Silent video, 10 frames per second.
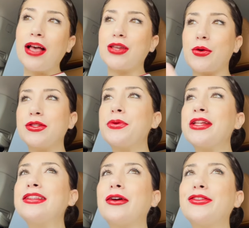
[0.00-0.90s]
So I was
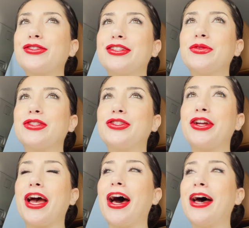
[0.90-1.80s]
putting down the Christmas
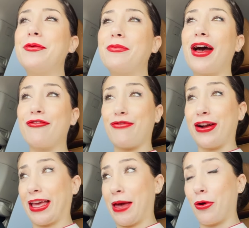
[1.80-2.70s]
tree, and my
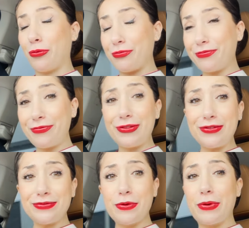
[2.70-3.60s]
friend came up.
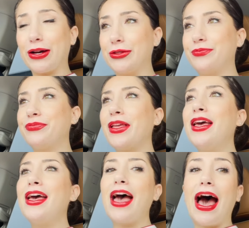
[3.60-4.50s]
Oh my god.
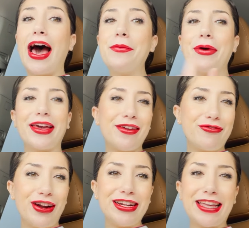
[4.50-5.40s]
And my
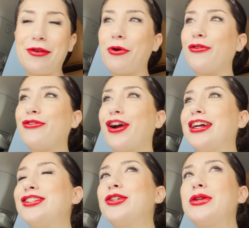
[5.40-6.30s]
friend came over,
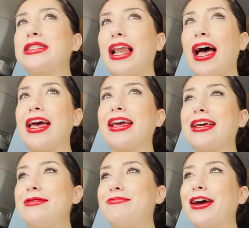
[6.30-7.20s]
and she was like,
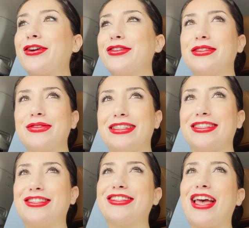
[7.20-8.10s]
but Christmas
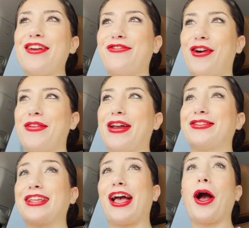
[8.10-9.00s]
is today for me. I
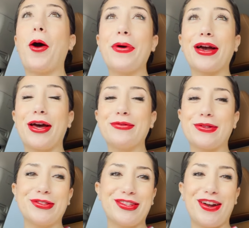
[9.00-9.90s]
was like, oh my god, I'm
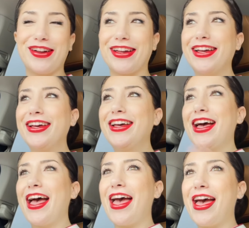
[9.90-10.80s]
so sorry.
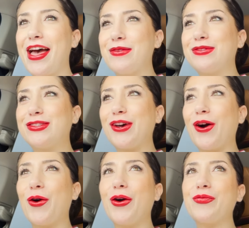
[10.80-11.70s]
And
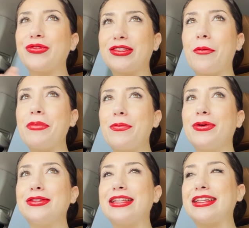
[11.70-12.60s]
so some
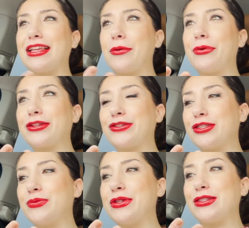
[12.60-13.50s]
people, they celebrate
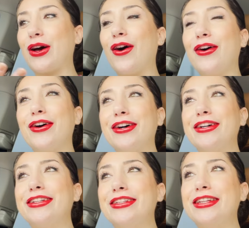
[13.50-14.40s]
Christmas
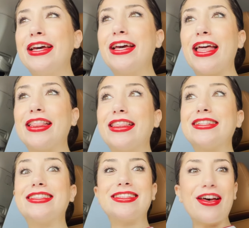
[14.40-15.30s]
on the
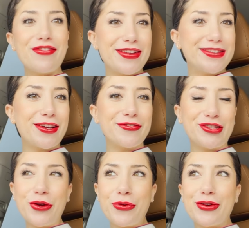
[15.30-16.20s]
7th of
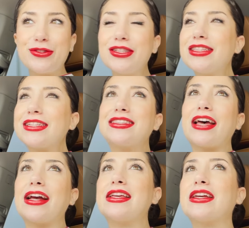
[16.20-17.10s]
January, which is
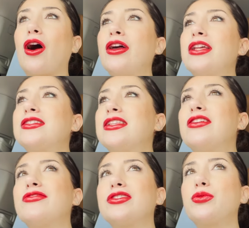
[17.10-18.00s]
exciting. Honestly,
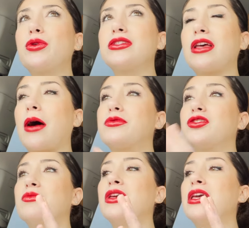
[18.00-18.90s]
if it was up
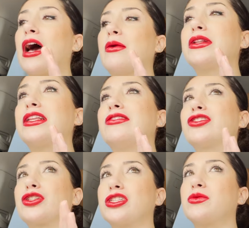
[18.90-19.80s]
to me, I leave
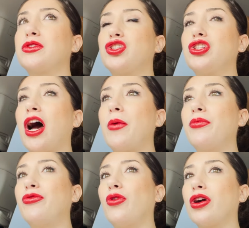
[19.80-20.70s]
the Christmas tree up
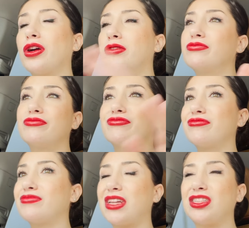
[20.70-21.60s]
for
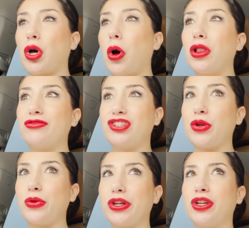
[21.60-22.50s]
the whole of
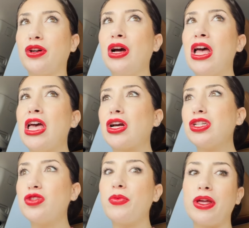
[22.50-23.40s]
January, you know,
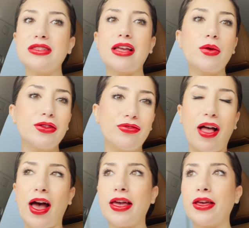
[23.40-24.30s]
because to be honest, like with
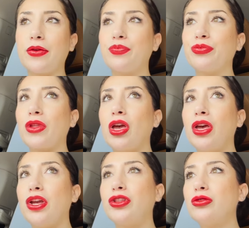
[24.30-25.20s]

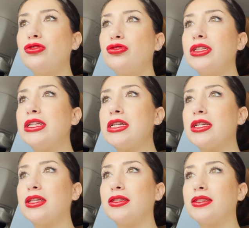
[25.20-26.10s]
flying, you don't
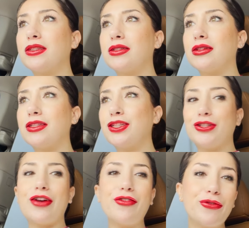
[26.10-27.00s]
really, you're
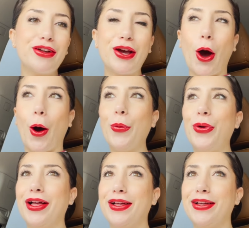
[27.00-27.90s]
never really home.